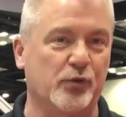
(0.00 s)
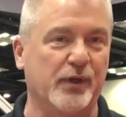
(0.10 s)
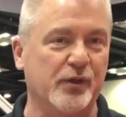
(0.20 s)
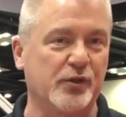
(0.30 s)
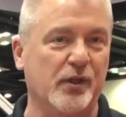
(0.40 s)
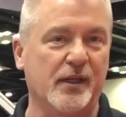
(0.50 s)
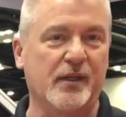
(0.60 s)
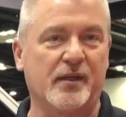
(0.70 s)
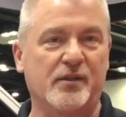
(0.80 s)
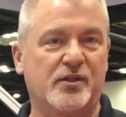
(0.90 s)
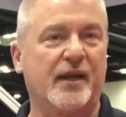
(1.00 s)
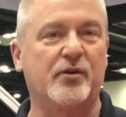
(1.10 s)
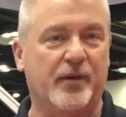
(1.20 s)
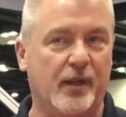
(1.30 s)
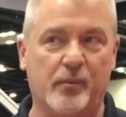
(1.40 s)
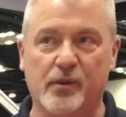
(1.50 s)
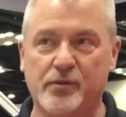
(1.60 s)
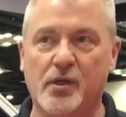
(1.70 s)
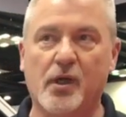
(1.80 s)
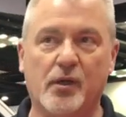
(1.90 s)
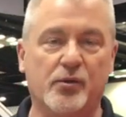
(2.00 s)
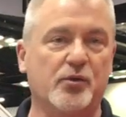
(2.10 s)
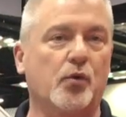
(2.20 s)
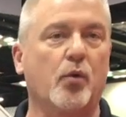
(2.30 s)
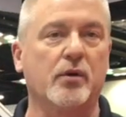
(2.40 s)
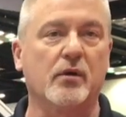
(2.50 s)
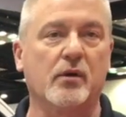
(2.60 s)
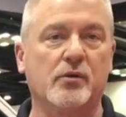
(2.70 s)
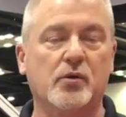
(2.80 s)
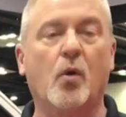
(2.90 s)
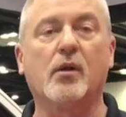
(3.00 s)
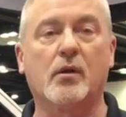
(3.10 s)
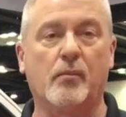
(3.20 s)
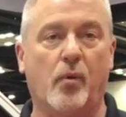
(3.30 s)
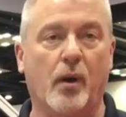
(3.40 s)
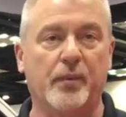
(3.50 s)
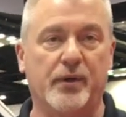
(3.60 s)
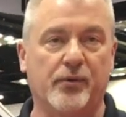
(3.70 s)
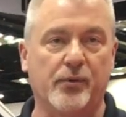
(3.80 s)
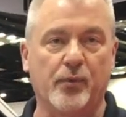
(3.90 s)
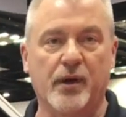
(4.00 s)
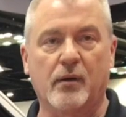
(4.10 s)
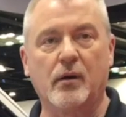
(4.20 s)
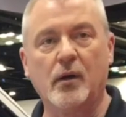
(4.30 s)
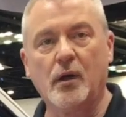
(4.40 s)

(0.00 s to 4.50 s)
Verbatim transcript: Traditionally, in a standard ambulance, they're stored in a taller compartment near the rear.